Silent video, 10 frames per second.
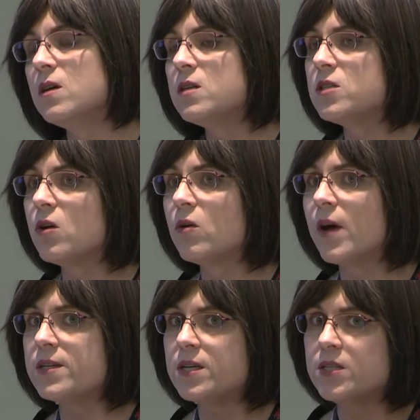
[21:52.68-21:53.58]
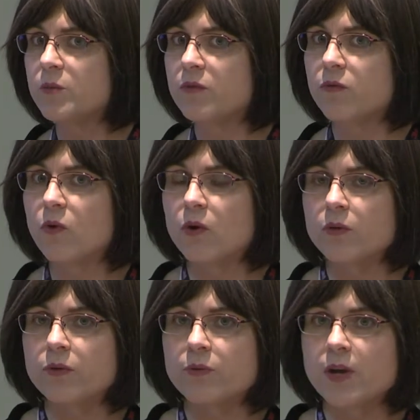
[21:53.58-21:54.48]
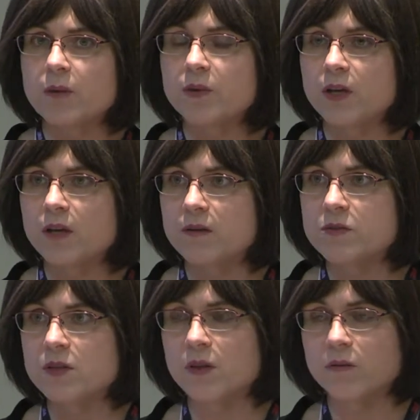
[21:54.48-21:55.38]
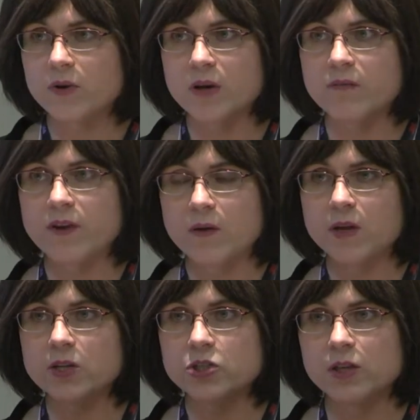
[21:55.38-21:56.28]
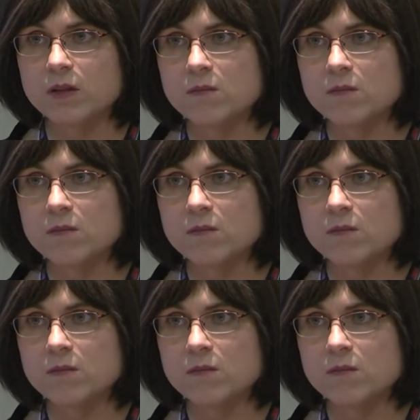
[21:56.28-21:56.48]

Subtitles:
So as I said before, 3M Gives and the 3M Foundation